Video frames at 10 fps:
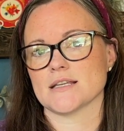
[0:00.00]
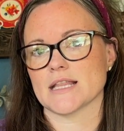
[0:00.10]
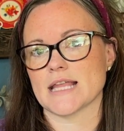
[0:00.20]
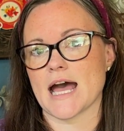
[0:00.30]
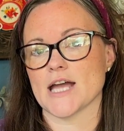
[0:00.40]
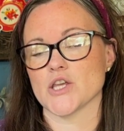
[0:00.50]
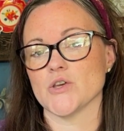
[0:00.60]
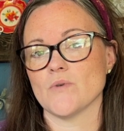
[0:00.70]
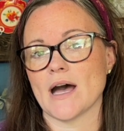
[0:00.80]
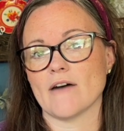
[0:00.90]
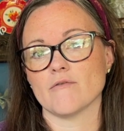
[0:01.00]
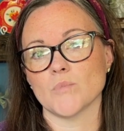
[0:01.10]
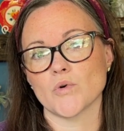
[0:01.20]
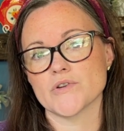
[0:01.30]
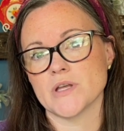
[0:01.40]
that you have
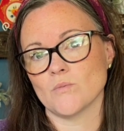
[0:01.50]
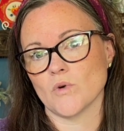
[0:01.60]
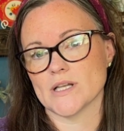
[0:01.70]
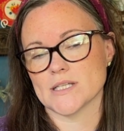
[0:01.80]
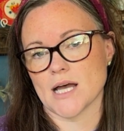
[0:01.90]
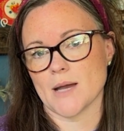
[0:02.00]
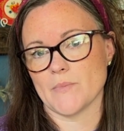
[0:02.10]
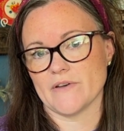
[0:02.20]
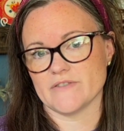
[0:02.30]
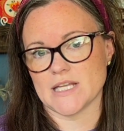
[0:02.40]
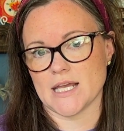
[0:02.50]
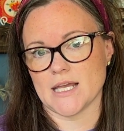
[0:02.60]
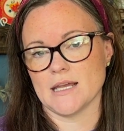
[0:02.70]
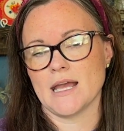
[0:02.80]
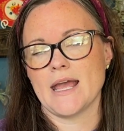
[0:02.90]
more than one type of tea.